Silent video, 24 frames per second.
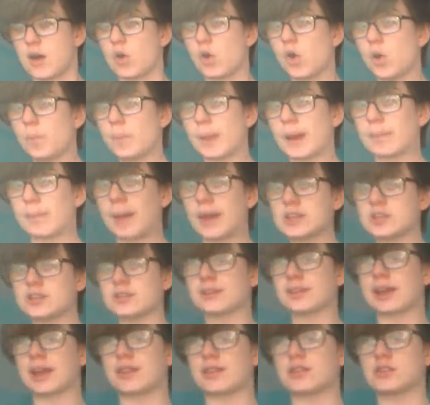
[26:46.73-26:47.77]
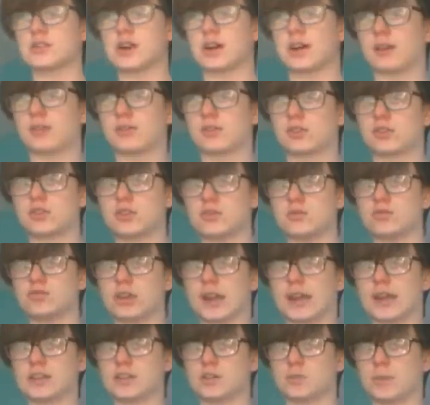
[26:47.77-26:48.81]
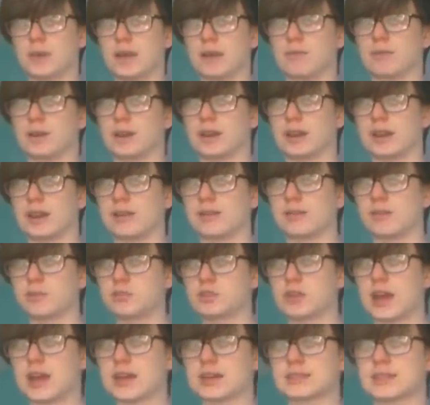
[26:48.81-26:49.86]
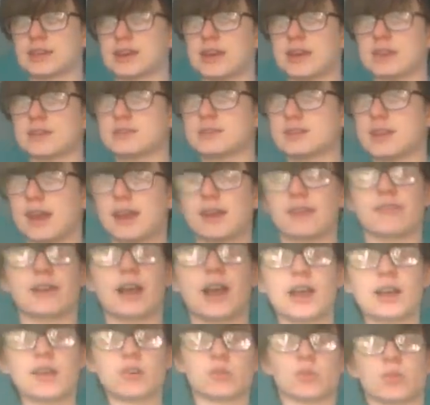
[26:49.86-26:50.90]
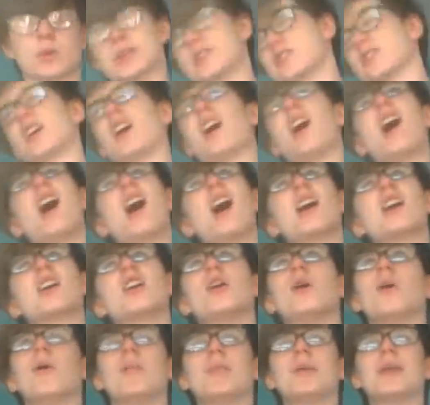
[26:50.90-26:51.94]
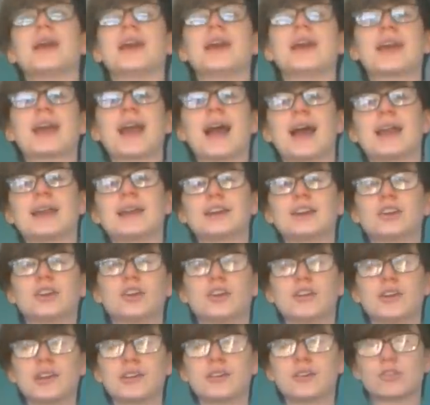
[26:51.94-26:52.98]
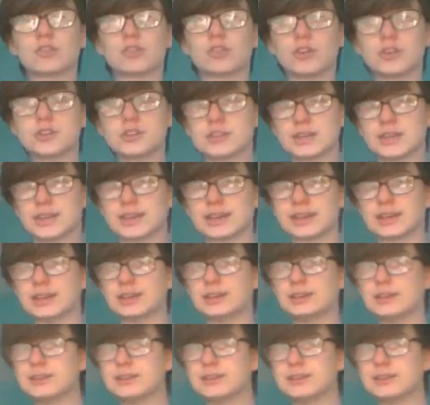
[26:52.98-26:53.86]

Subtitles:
All backbenchers get the chance to challenge the PM on any subject. It is televised, which arguably can increase scrutiny.